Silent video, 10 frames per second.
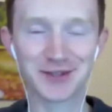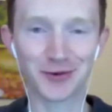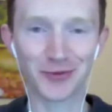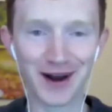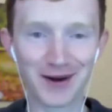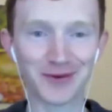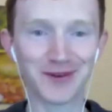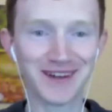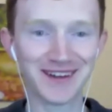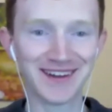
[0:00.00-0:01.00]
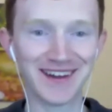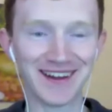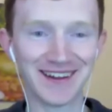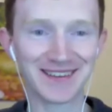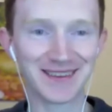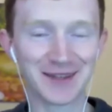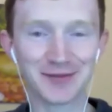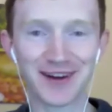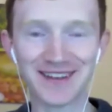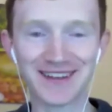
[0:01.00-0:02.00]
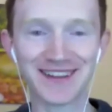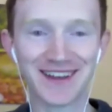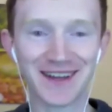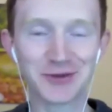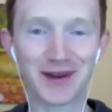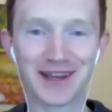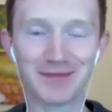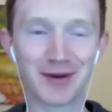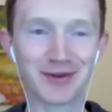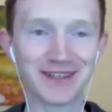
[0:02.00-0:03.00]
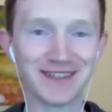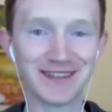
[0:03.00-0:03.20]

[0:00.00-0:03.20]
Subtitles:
Thought, wow, Devonta can get 28 million a year.